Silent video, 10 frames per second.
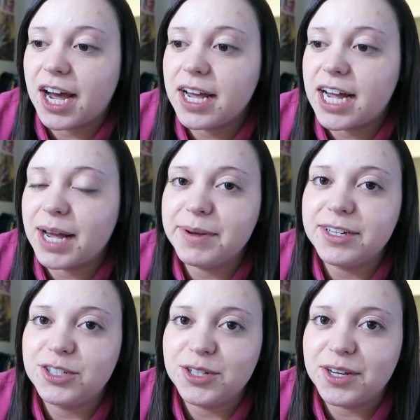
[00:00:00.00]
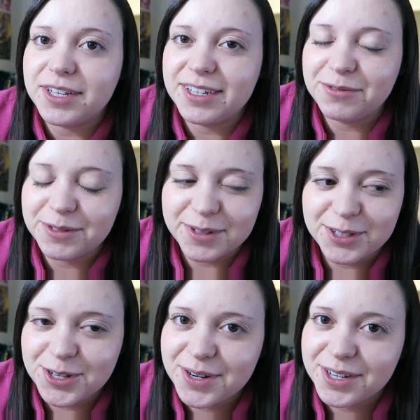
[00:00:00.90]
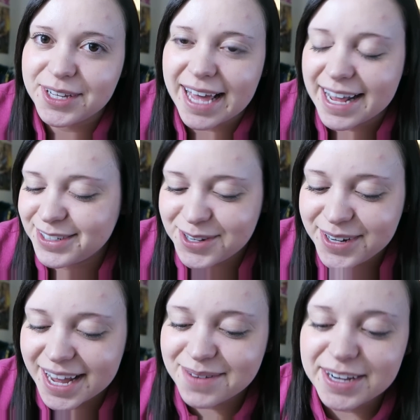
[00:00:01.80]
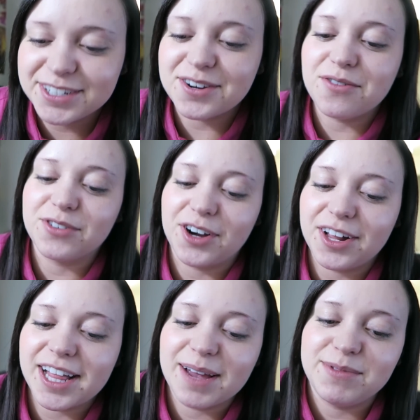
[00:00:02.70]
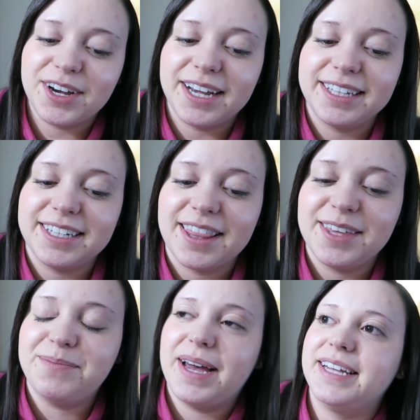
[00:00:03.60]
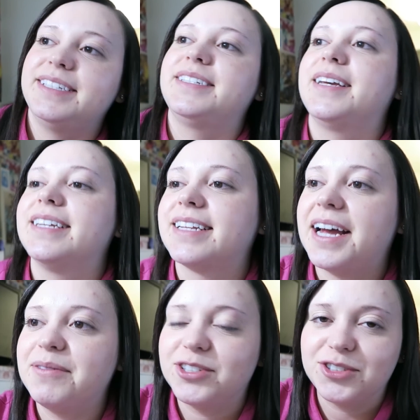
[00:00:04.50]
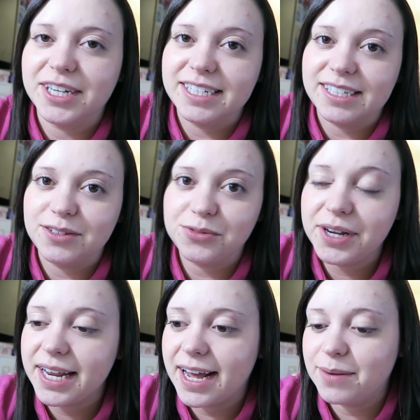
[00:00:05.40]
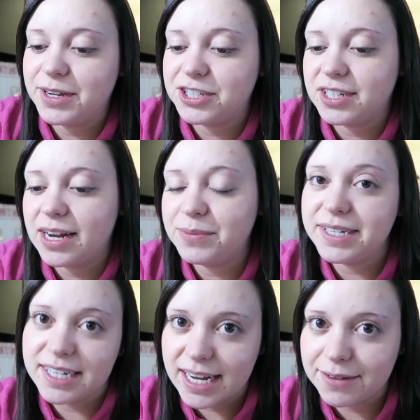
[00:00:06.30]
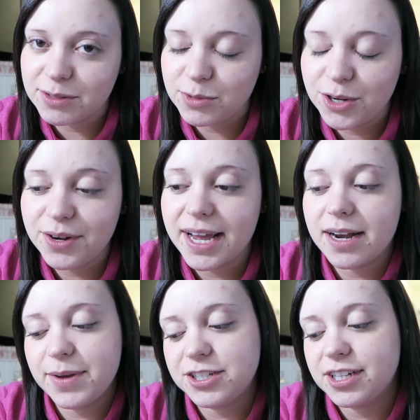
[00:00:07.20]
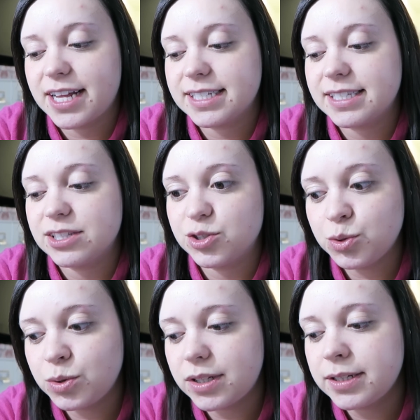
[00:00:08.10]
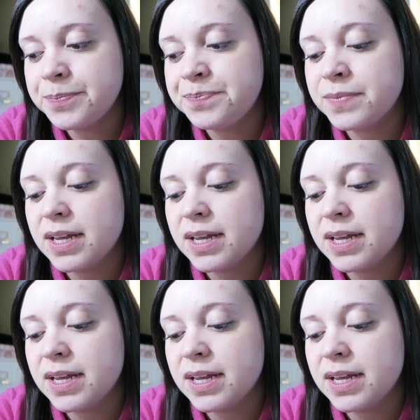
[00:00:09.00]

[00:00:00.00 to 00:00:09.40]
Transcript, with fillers: I mean with 2D animation overall, I'm not the best because I was trained in 3D animation, and we did have some 2D animation classes in school.